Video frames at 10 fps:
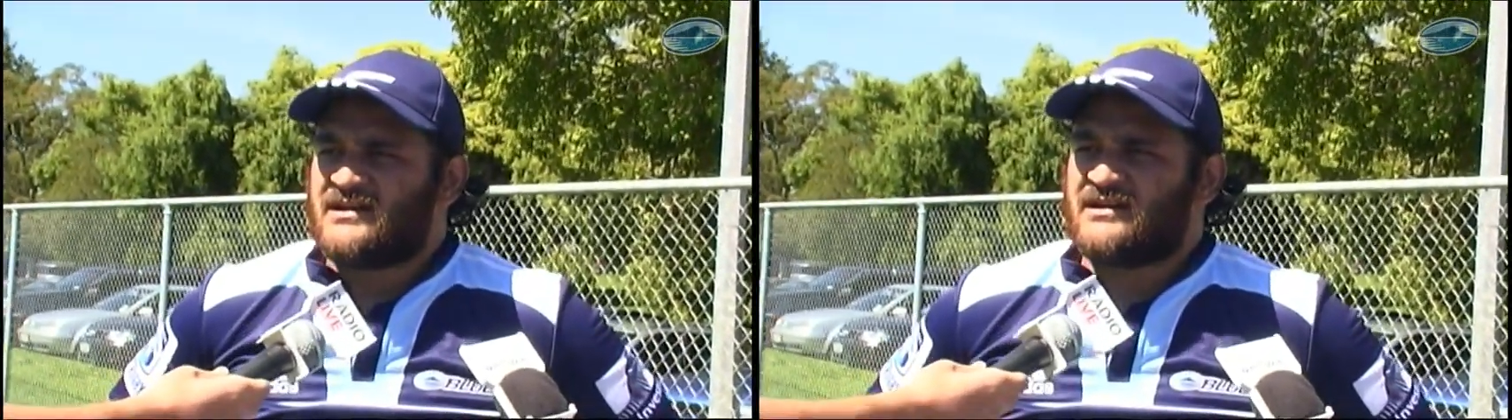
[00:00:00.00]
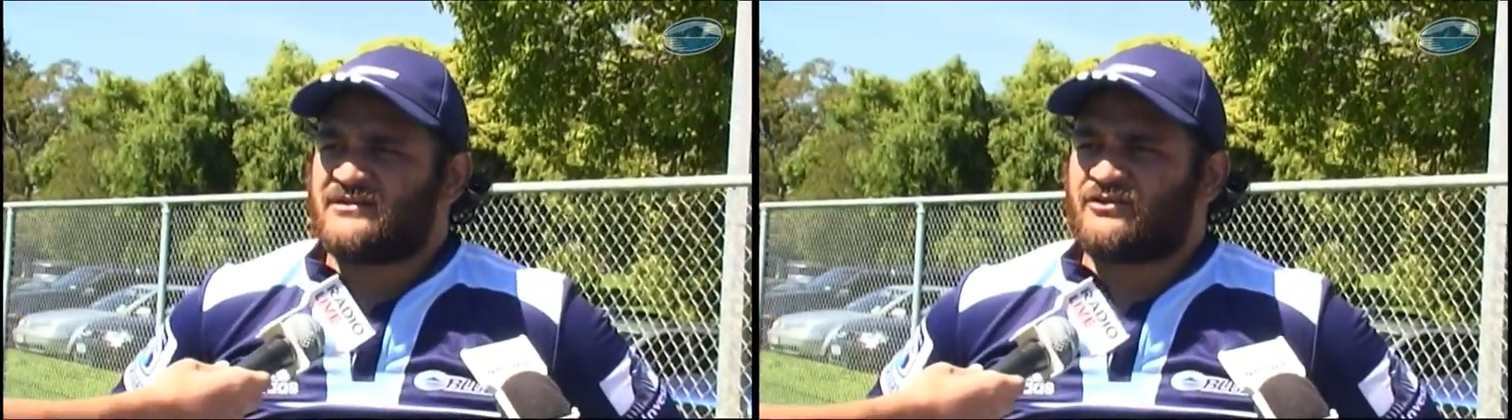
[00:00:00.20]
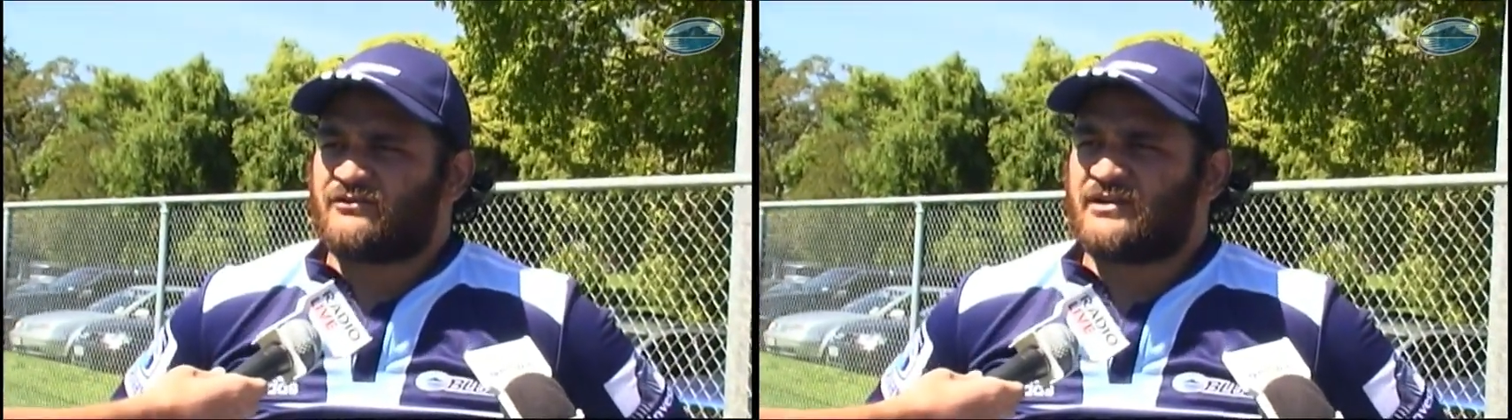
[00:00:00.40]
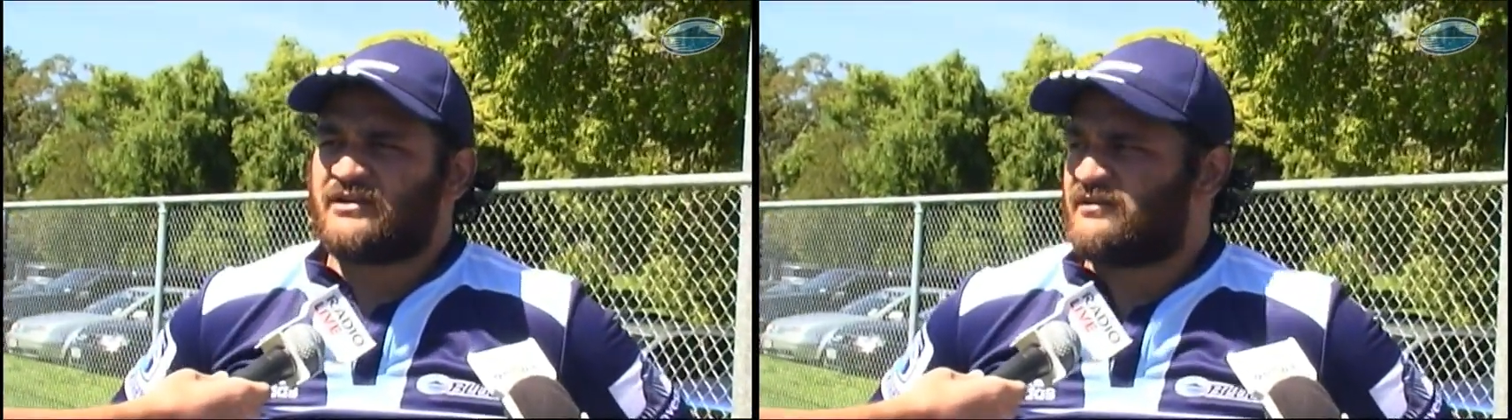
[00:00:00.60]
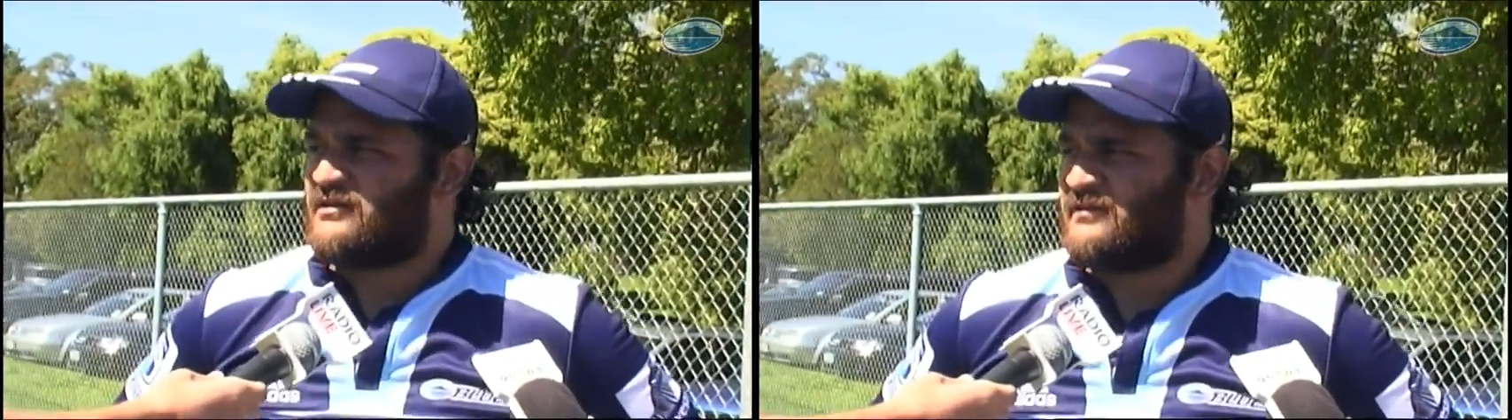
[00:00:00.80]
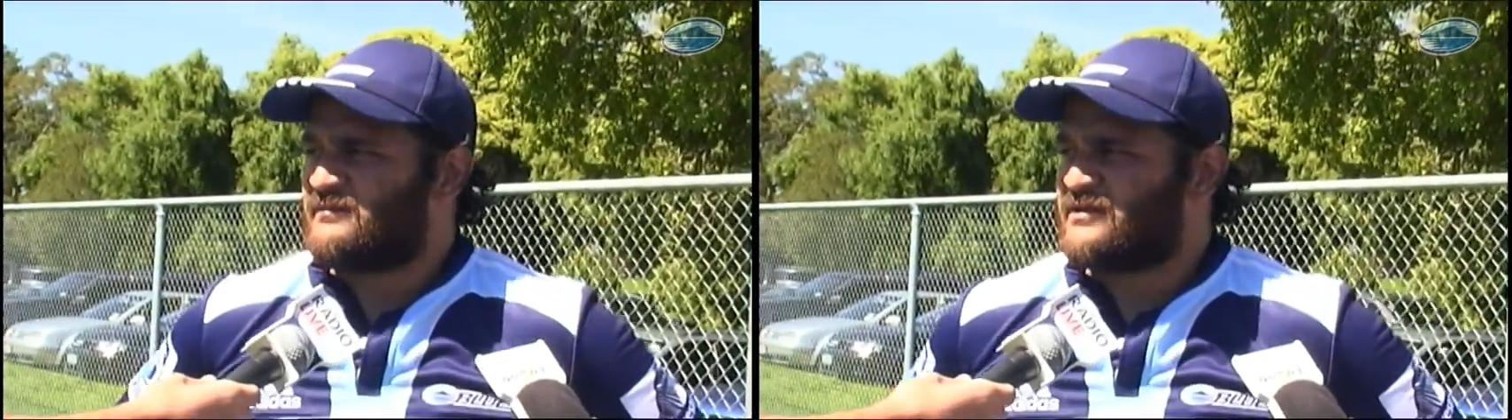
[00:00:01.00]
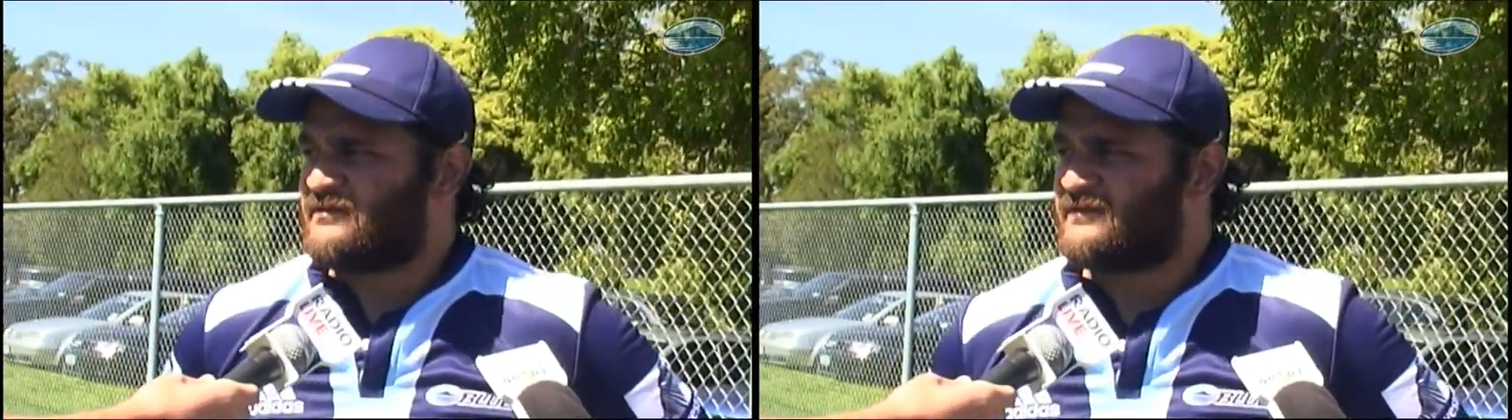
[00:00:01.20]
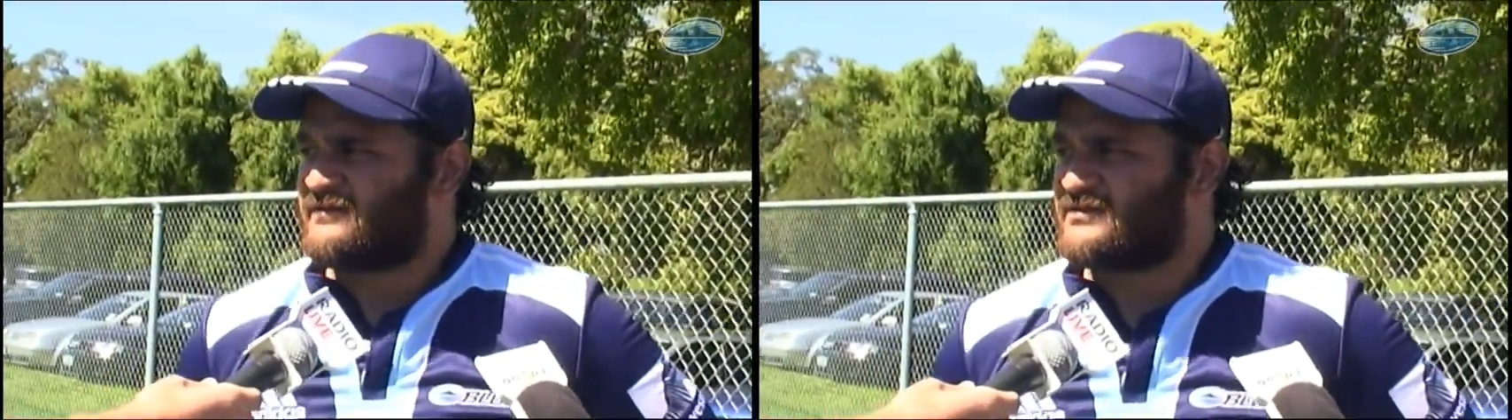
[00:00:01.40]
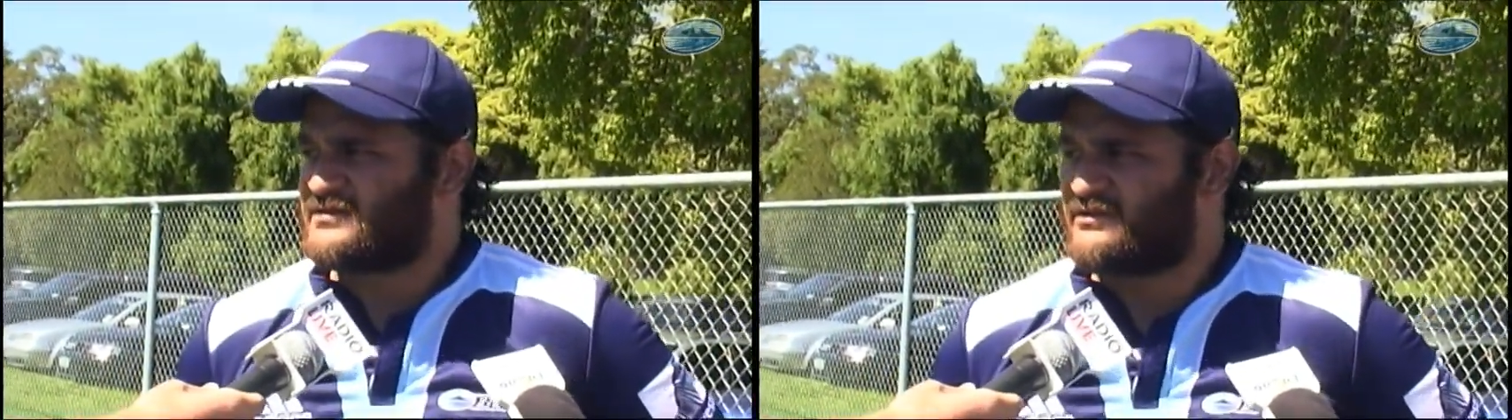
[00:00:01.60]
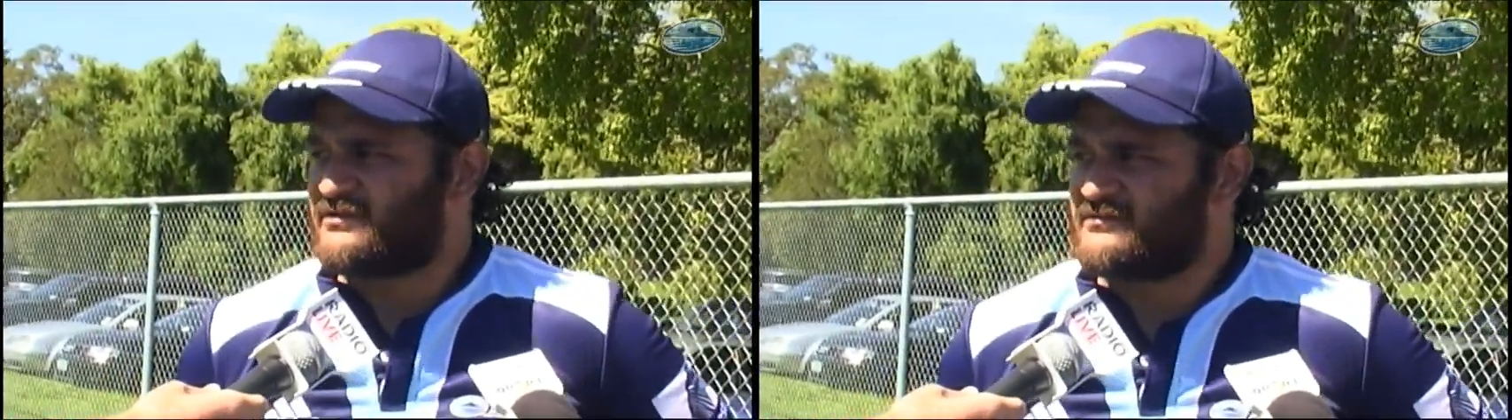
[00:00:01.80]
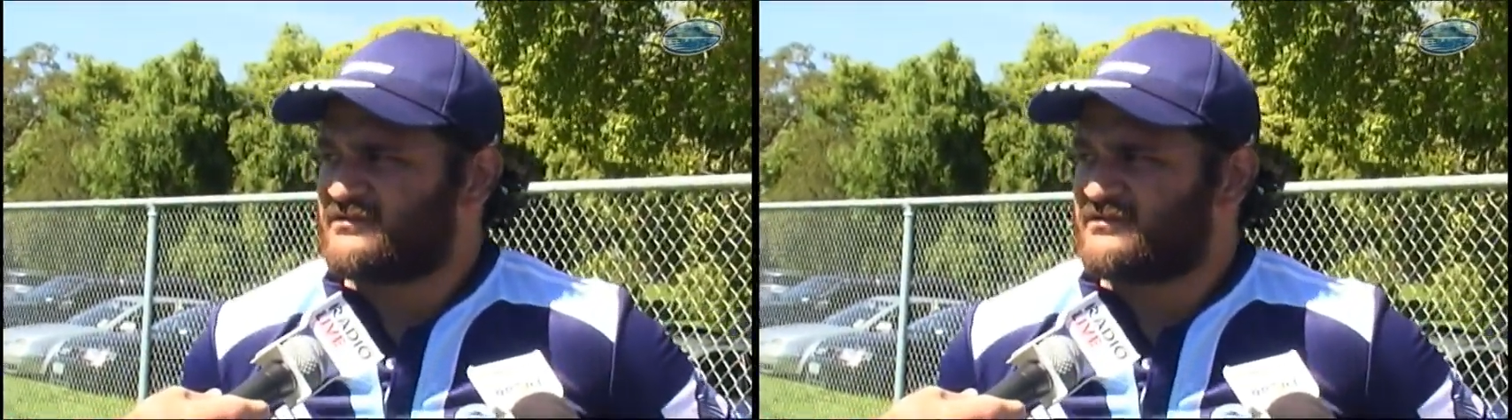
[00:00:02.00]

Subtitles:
Not really. I mean, I've sort of